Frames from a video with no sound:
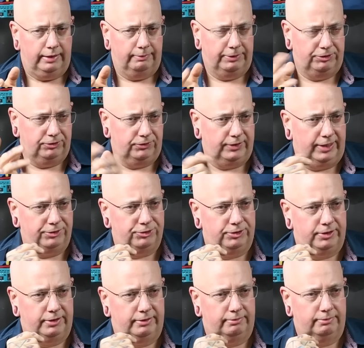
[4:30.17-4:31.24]
me just
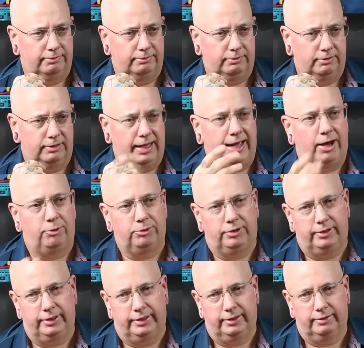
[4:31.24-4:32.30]
actually
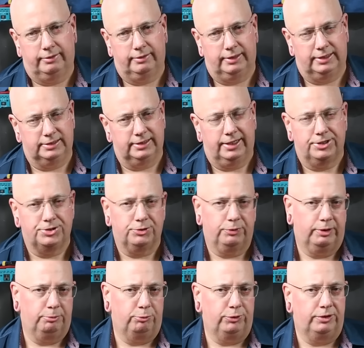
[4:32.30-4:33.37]
loudly
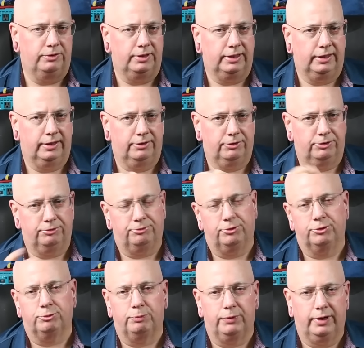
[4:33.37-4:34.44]
exaggerate breathing in or the
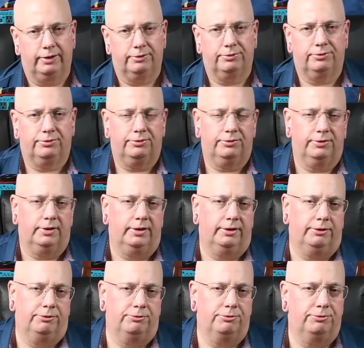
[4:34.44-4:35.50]
first breath
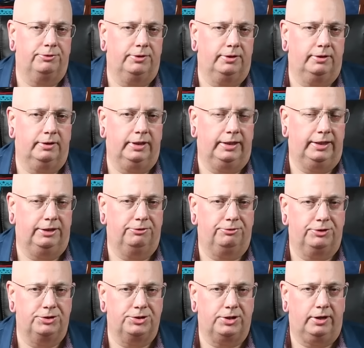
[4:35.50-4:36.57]
of uh, an
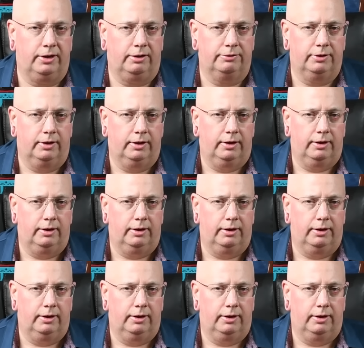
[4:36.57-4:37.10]
infant child.